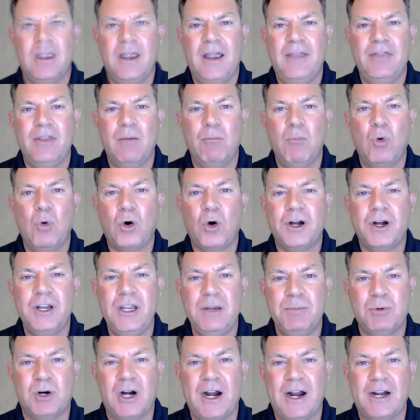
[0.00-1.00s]
And the more
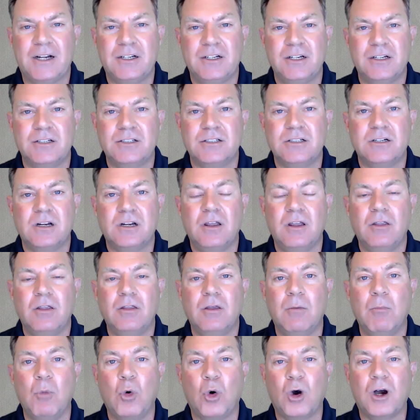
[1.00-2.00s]
he practiced,
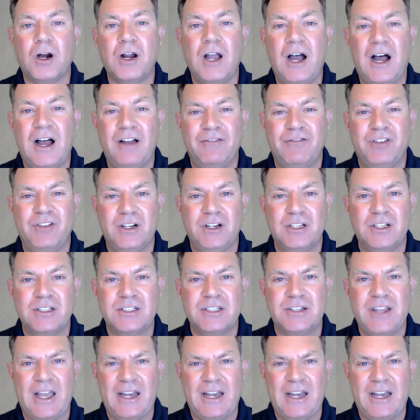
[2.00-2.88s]
the more confidence